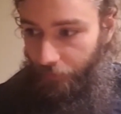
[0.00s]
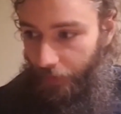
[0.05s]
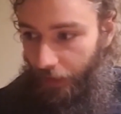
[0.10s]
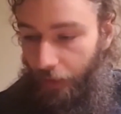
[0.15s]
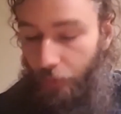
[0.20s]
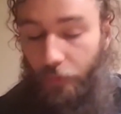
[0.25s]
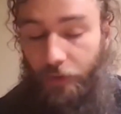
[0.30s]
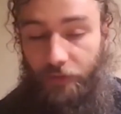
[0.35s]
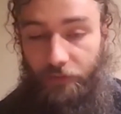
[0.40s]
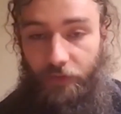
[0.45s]
I
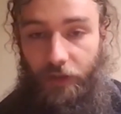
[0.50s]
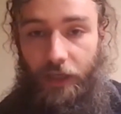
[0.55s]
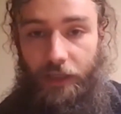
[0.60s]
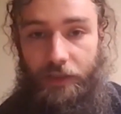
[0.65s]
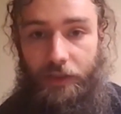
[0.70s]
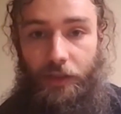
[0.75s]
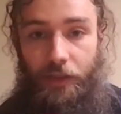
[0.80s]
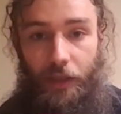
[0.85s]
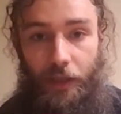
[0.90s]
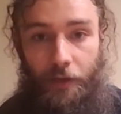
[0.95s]
would have
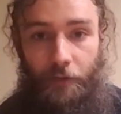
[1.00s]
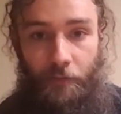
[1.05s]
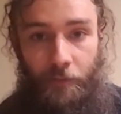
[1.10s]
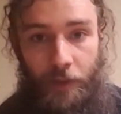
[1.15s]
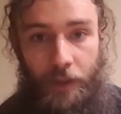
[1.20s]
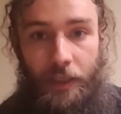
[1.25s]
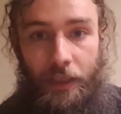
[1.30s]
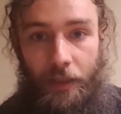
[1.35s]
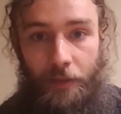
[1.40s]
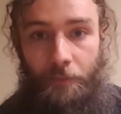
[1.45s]
lost a lot of
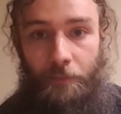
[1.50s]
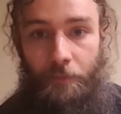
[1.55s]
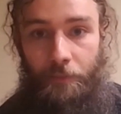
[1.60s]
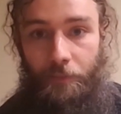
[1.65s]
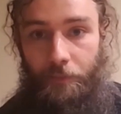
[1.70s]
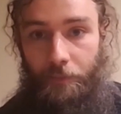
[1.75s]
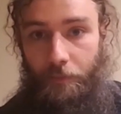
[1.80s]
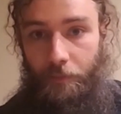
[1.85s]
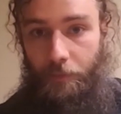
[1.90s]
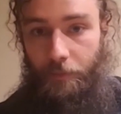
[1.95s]
money.
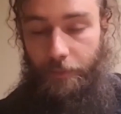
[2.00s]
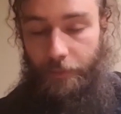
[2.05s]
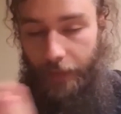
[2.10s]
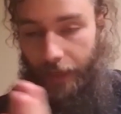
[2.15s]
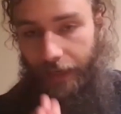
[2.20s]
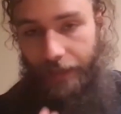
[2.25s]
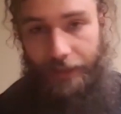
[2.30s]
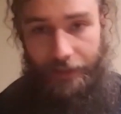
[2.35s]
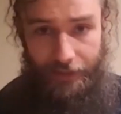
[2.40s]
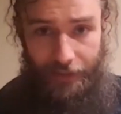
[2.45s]

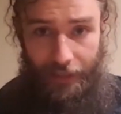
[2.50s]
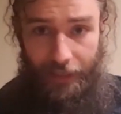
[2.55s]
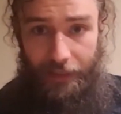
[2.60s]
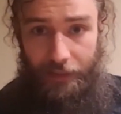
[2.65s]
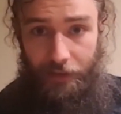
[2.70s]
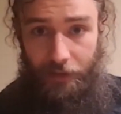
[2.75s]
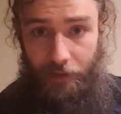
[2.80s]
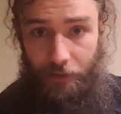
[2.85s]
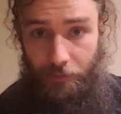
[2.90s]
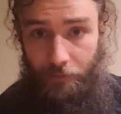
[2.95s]
And in the
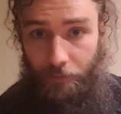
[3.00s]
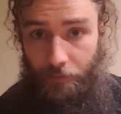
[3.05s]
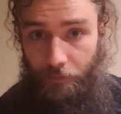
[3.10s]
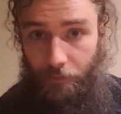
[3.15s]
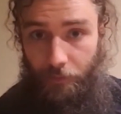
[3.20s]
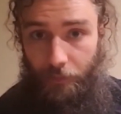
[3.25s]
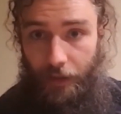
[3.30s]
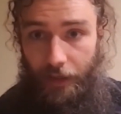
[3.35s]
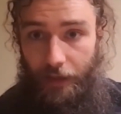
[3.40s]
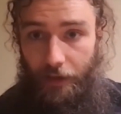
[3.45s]
end,
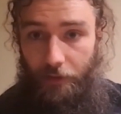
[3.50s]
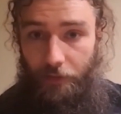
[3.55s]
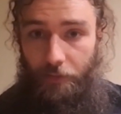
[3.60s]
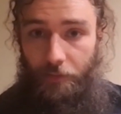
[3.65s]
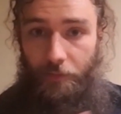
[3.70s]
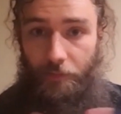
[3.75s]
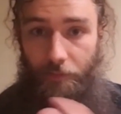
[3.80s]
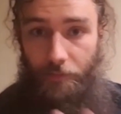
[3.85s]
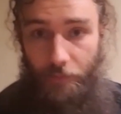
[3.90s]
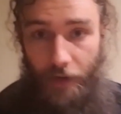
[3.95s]

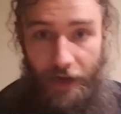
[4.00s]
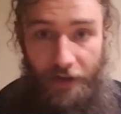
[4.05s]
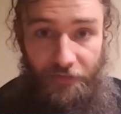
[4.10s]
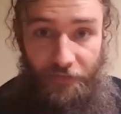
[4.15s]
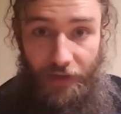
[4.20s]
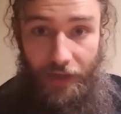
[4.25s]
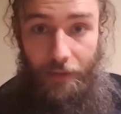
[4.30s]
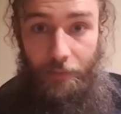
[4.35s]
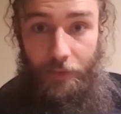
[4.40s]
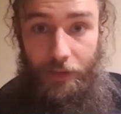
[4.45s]
my
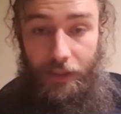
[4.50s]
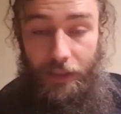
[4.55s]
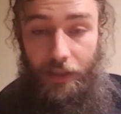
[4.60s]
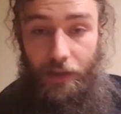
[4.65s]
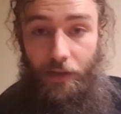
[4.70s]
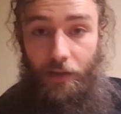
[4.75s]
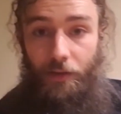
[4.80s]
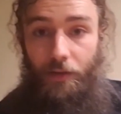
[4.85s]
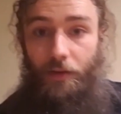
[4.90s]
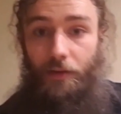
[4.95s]

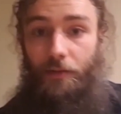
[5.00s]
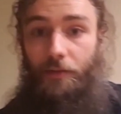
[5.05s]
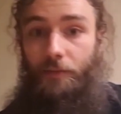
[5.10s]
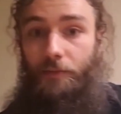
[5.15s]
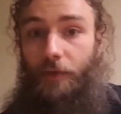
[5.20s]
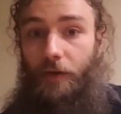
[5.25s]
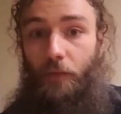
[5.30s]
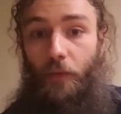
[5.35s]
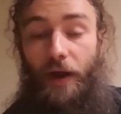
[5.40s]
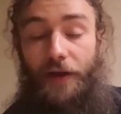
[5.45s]
family,
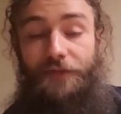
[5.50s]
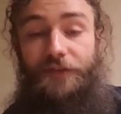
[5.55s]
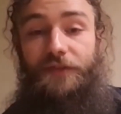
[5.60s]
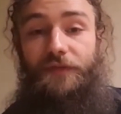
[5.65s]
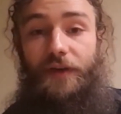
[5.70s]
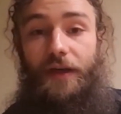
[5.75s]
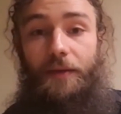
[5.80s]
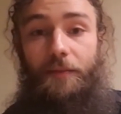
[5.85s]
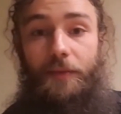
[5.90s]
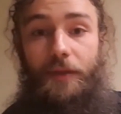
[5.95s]
my wife's
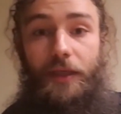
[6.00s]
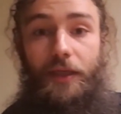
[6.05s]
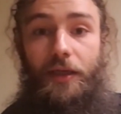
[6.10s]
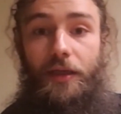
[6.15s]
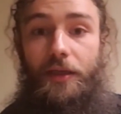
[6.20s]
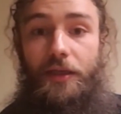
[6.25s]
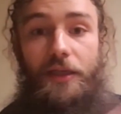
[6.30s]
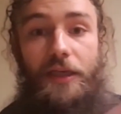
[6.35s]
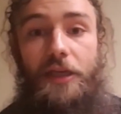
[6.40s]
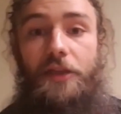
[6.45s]
family,
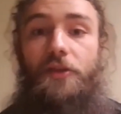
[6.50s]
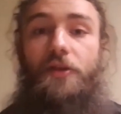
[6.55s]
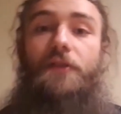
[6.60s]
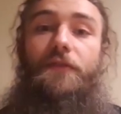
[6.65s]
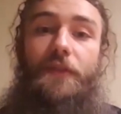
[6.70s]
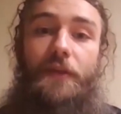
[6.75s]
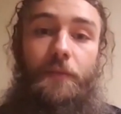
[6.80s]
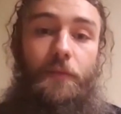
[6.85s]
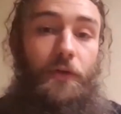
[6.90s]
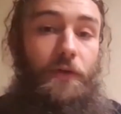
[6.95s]
neither of
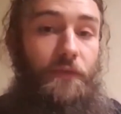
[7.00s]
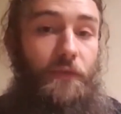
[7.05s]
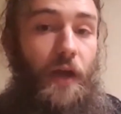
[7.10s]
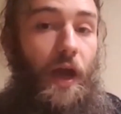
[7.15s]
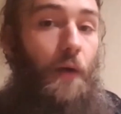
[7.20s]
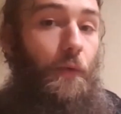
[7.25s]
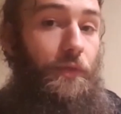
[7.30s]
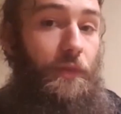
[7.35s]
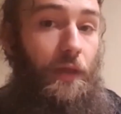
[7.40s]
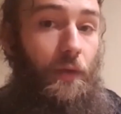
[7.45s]
them would have
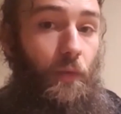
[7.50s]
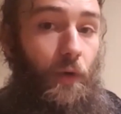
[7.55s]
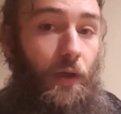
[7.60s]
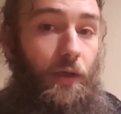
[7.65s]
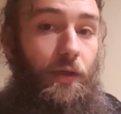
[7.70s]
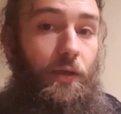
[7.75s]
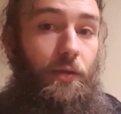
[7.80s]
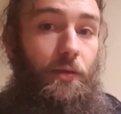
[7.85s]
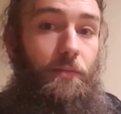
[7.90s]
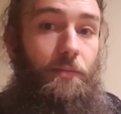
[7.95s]
got what they
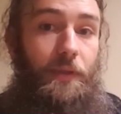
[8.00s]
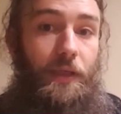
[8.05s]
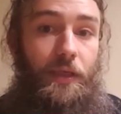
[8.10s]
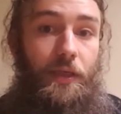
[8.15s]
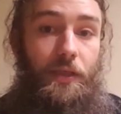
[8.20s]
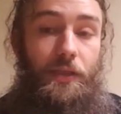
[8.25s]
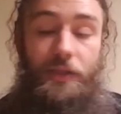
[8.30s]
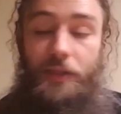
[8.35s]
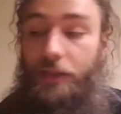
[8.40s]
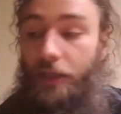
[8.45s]
wanted
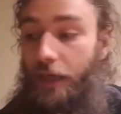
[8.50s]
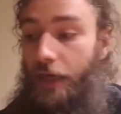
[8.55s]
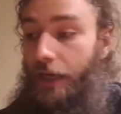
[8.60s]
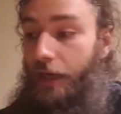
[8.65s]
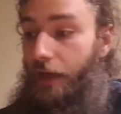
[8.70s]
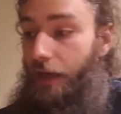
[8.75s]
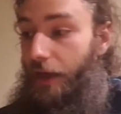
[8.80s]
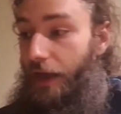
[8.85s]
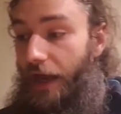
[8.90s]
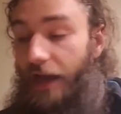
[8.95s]
because
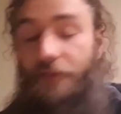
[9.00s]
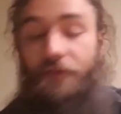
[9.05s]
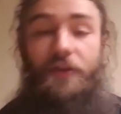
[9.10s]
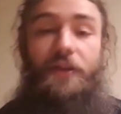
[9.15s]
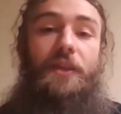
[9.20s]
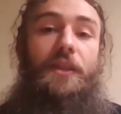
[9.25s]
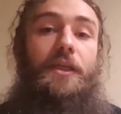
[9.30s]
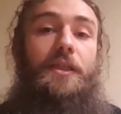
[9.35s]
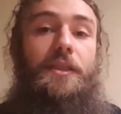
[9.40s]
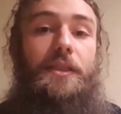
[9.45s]

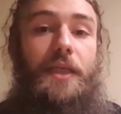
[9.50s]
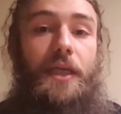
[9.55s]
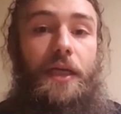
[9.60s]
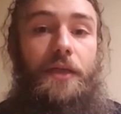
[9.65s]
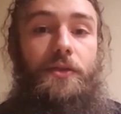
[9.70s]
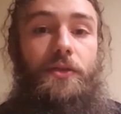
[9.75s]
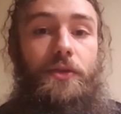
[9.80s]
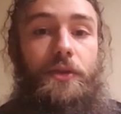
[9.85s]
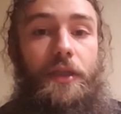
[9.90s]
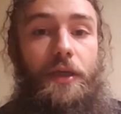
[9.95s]
everything is
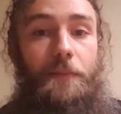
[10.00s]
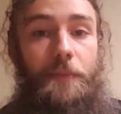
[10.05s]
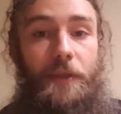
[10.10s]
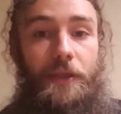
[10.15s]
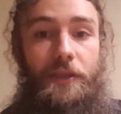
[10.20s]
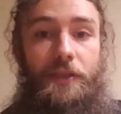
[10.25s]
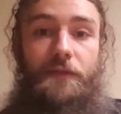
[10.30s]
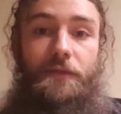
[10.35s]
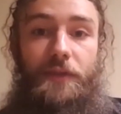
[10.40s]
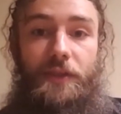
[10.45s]
canceled now
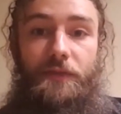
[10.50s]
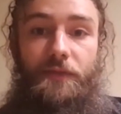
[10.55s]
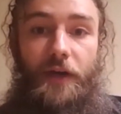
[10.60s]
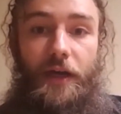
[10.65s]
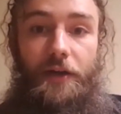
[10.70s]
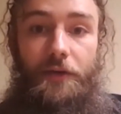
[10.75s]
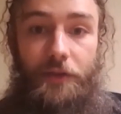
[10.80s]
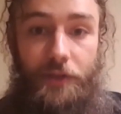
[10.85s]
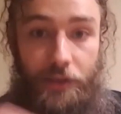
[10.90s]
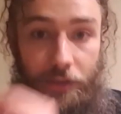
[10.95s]
because of this
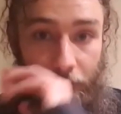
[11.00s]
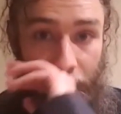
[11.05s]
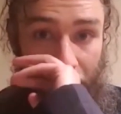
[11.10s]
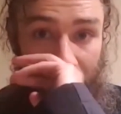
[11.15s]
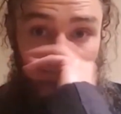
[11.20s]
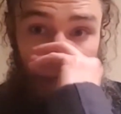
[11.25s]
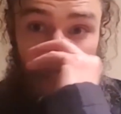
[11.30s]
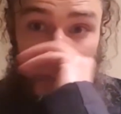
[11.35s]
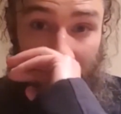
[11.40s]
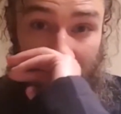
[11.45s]
virus.
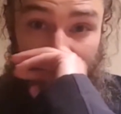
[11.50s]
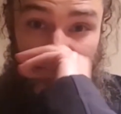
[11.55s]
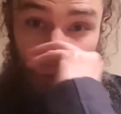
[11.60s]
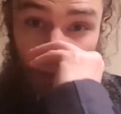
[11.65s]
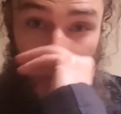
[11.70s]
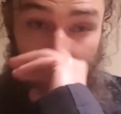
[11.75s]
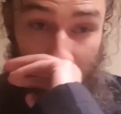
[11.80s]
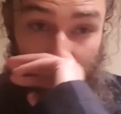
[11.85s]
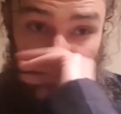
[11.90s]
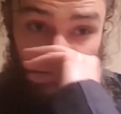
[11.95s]

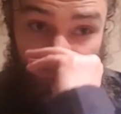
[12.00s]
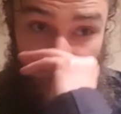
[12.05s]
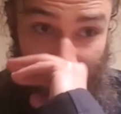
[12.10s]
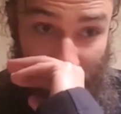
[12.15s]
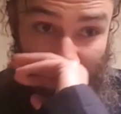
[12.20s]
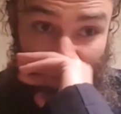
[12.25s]
So